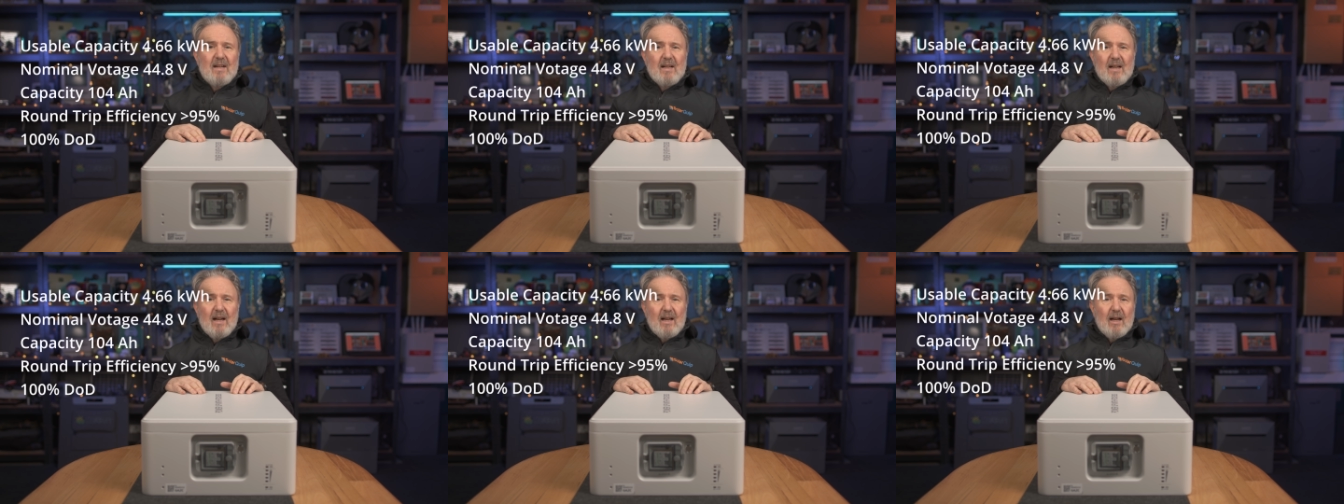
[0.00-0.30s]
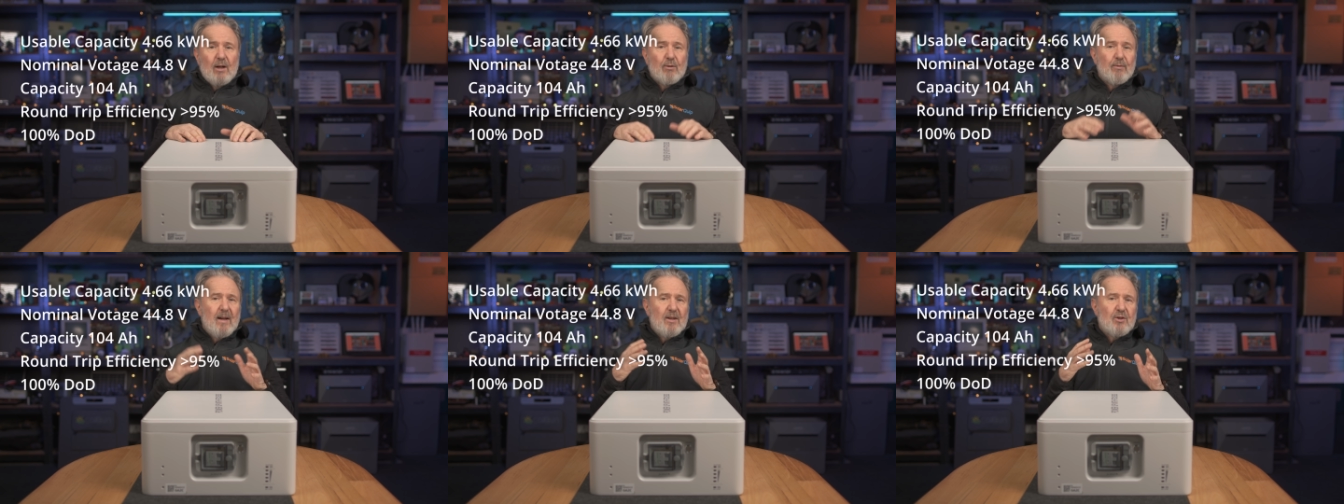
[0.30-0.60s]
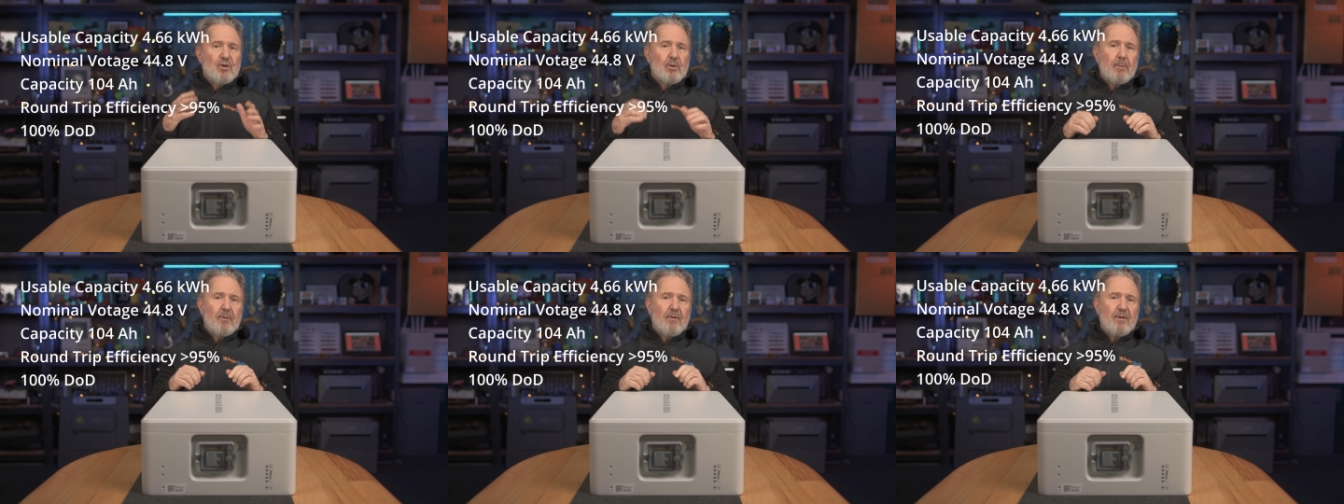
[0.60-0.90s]
Uh, a round
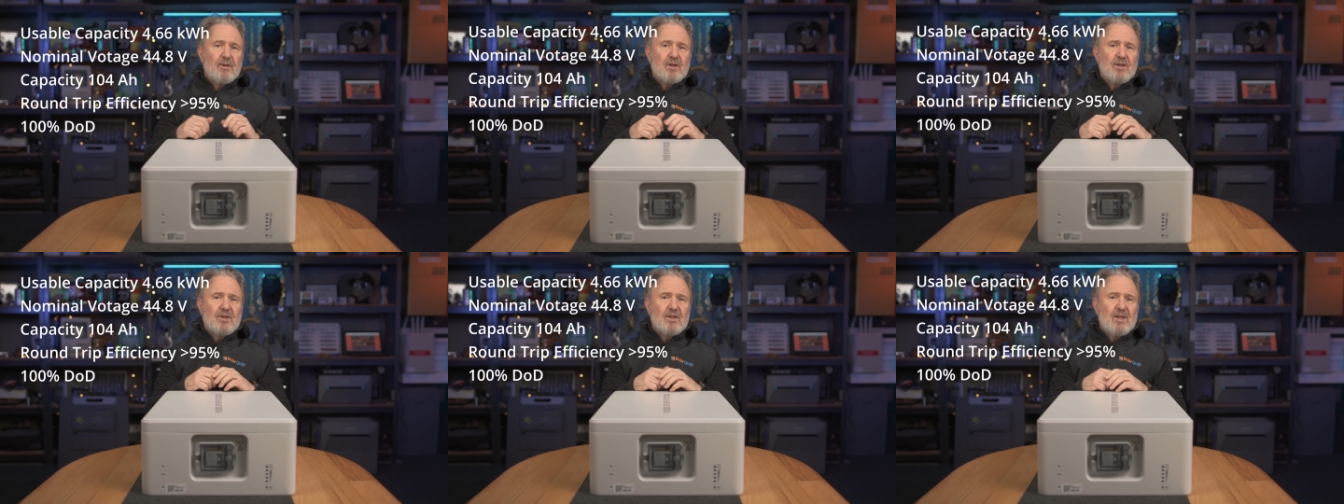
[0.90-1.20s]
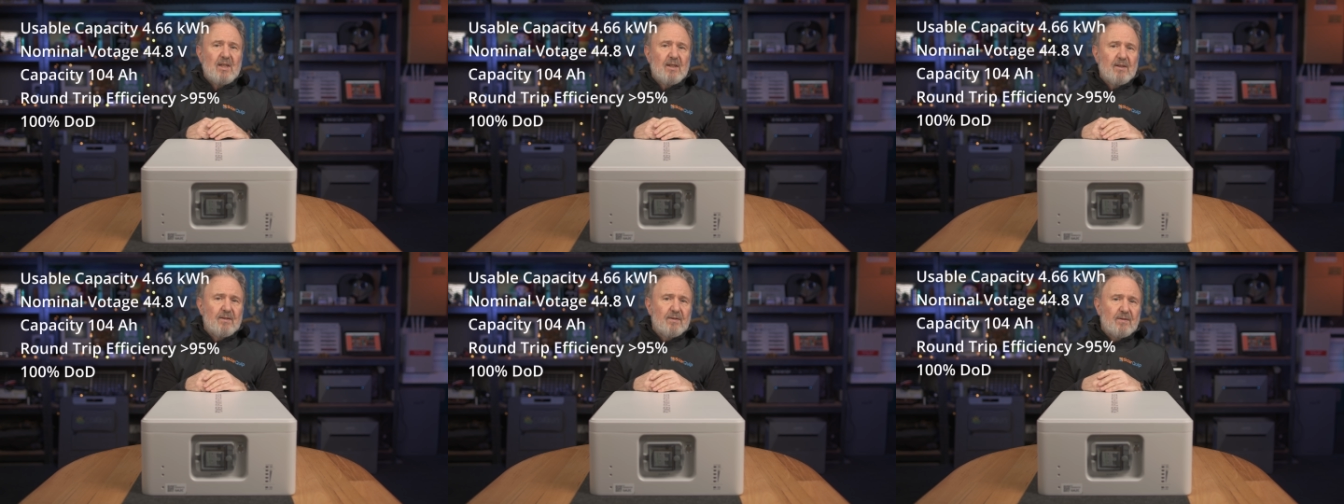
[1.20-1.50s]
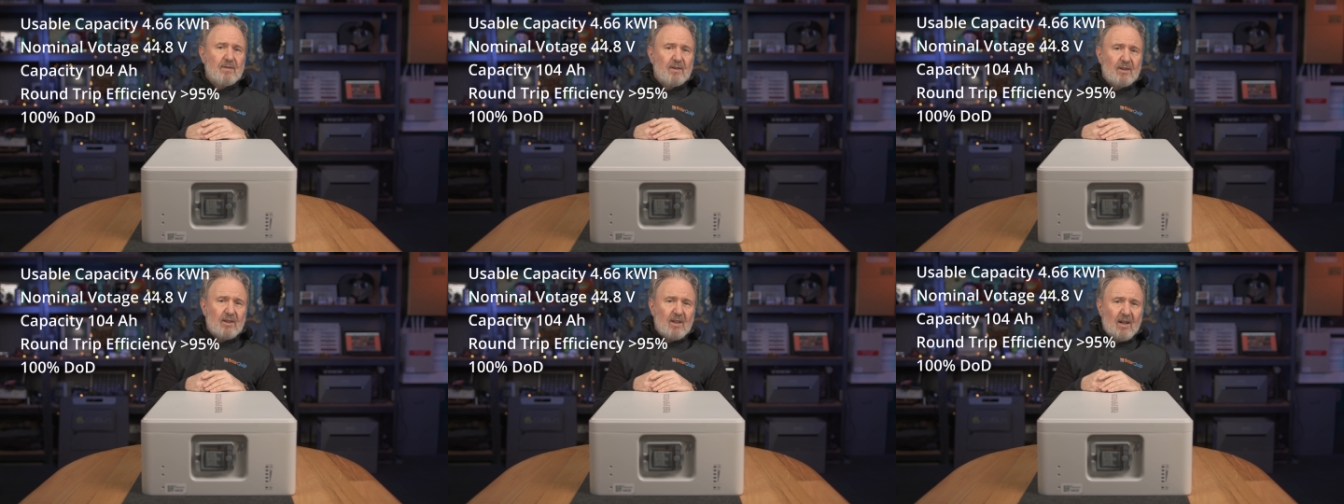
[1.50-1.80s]
trip efficiency
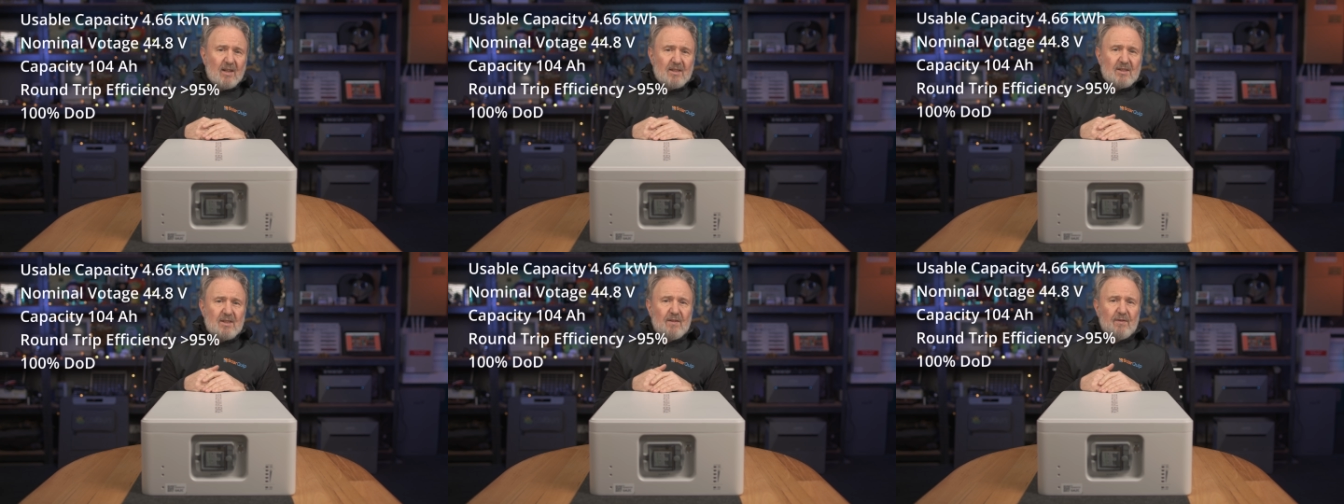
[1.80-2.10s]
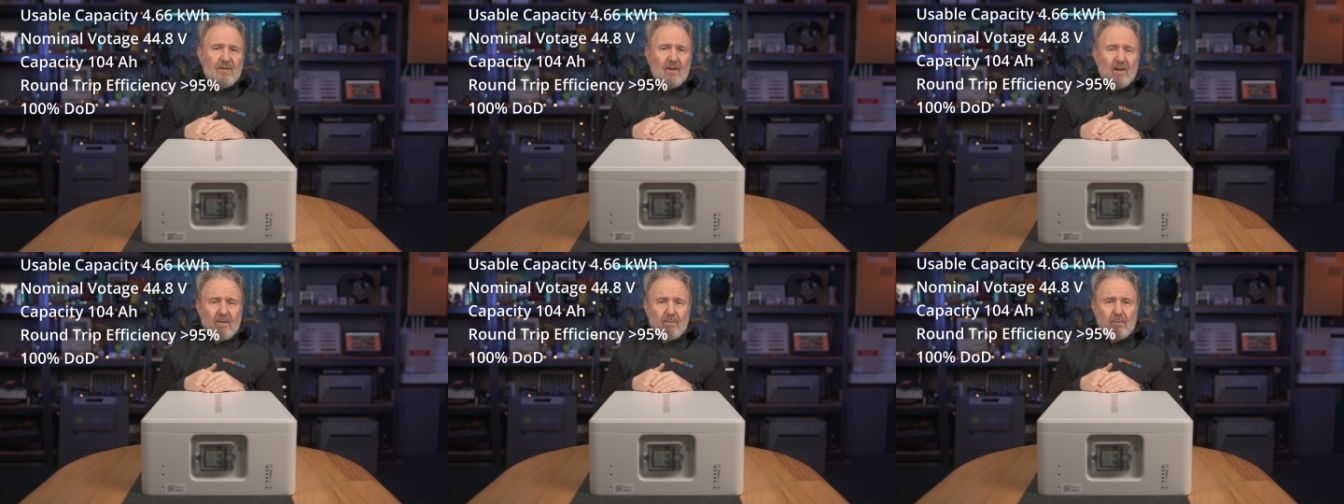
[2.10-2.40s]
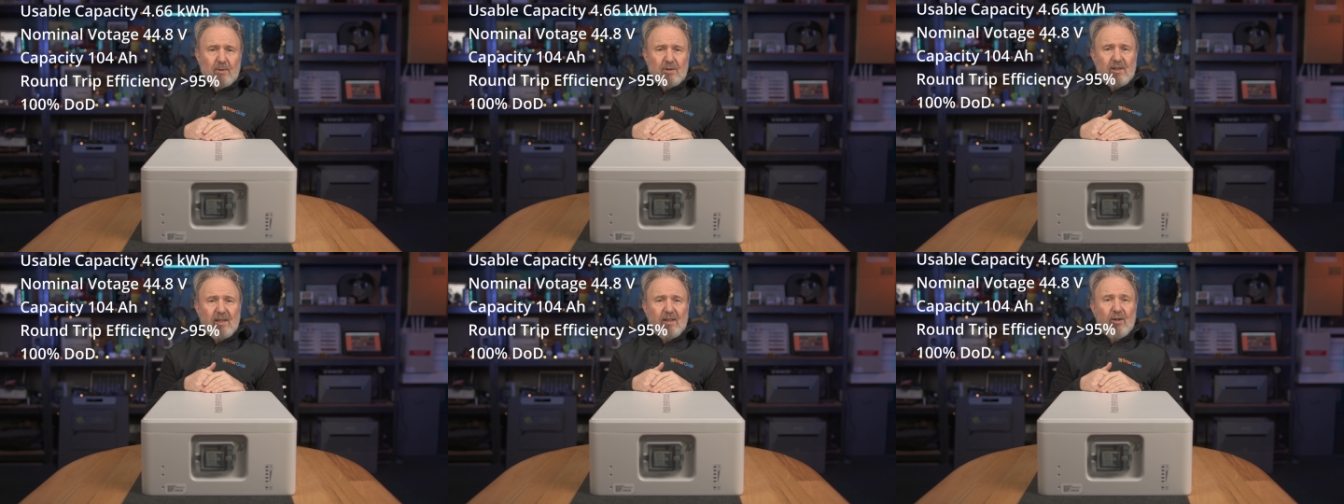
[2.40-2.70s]
of
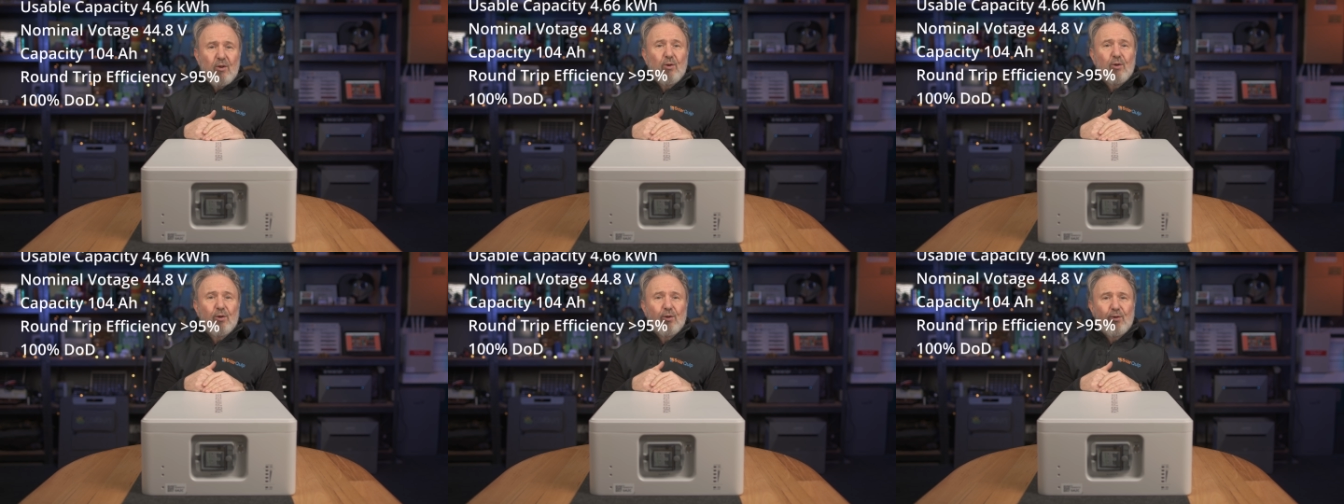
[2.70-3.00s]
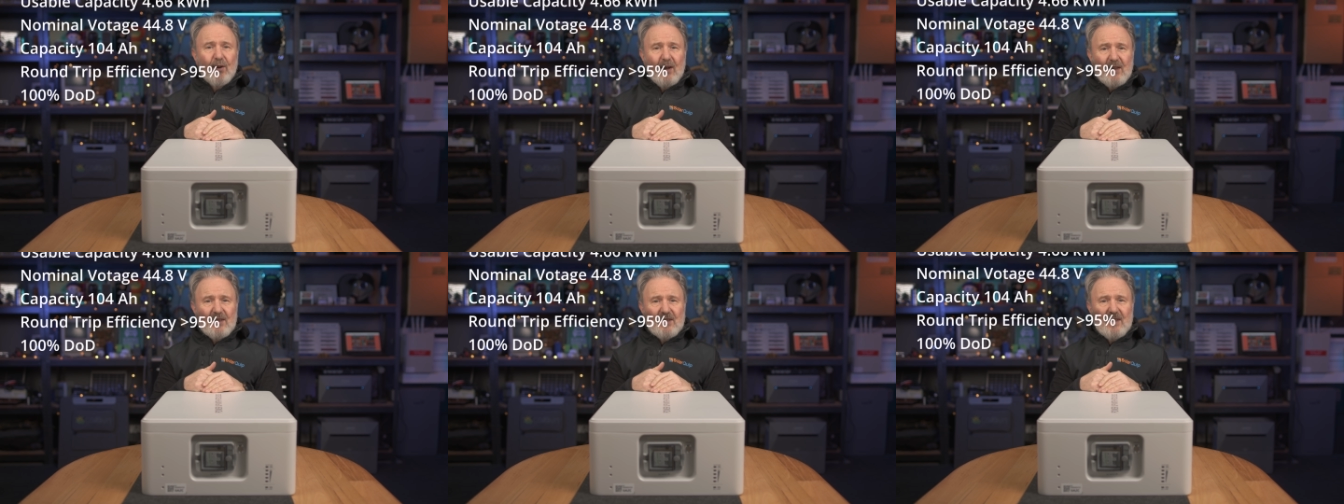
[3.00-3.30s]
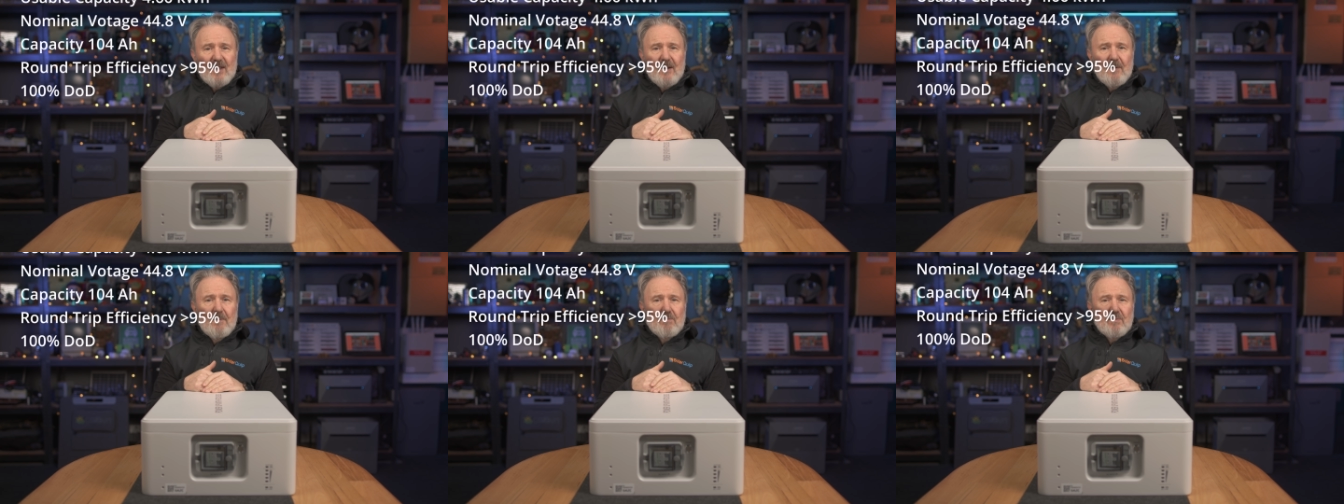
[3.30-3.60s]
95% or
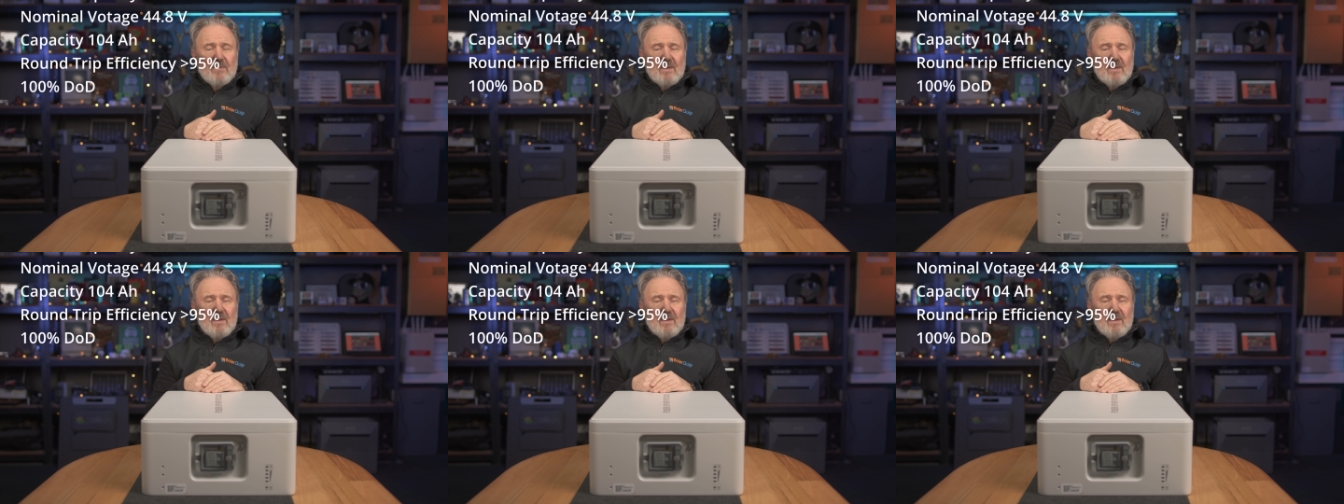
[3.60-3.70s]
greater